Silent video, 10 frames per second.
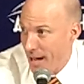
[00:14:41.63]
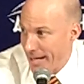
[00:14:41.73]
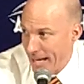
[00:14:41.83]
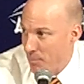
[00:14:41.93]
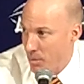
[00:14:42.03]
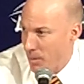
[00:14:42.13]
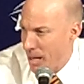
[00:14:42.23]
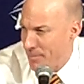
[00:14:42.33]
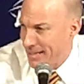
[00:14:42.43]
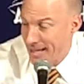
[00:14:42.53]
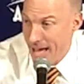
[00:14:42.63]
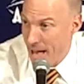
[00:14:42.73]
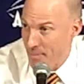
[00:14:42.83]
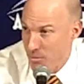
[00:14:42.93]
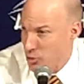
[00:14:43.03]
I can't remember how many they
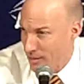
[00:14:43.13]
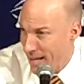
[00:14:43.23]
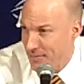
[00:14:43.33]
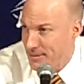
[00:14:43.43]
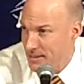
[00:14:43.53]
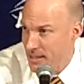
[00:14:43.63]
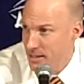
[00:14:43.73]
had. It was 11.